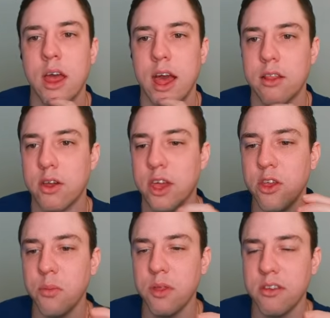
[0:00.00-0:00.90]
Hello, can
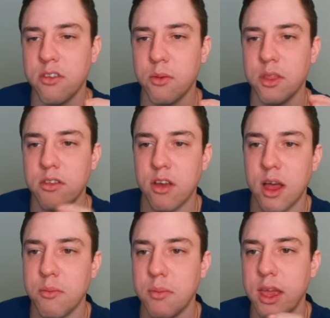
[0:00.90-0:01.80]
you please tell me the
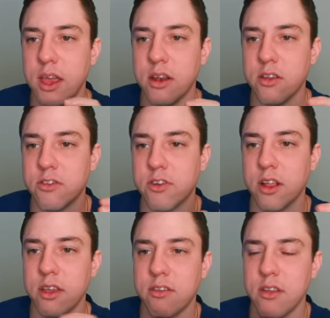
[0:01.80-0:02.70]
time in
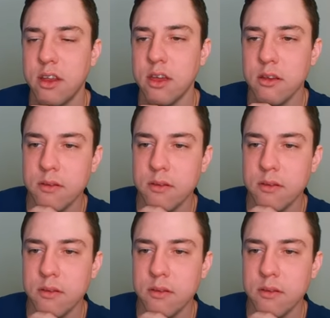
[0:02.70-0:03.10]
Australia, Sydney?